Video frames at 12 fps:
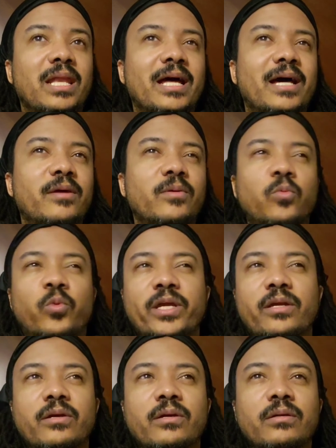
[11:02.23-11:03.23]
a lot of
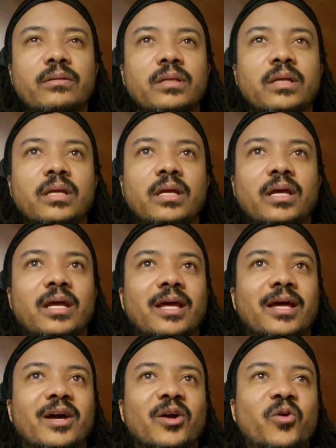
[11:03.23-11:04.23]
weird
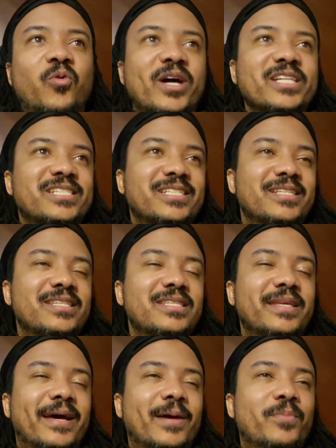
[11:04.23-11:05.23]

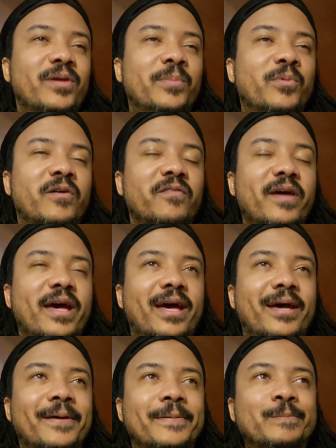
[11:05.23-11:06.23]
questions that people have
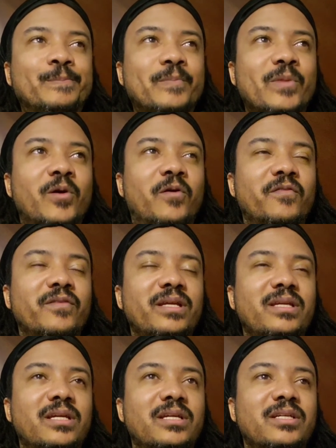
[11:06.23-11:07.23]
had over
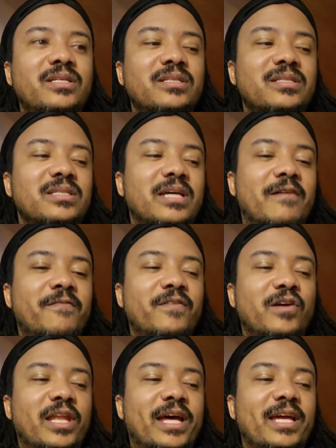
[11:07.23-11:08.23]
the years. I
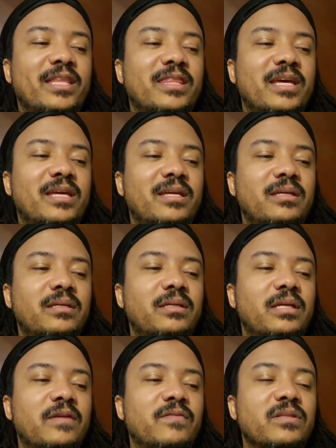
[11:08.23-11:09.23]
feel like they
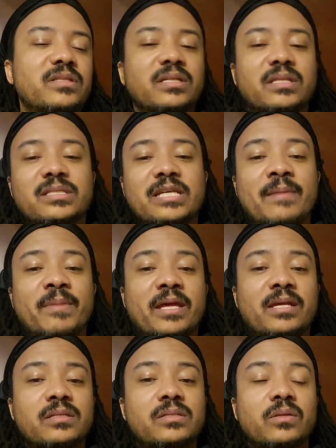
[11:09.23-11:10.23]
even took the time
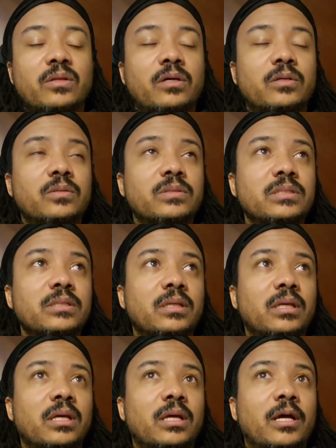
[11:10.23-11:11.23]
to answer those.
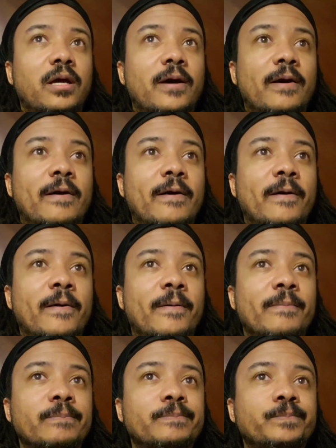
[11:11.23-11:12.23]

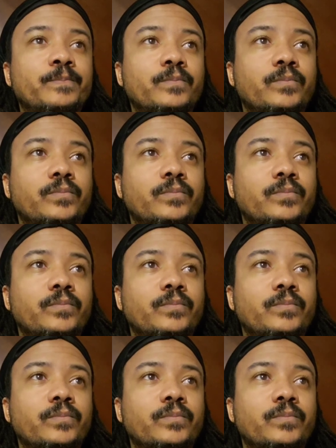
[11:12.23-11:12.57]
Um,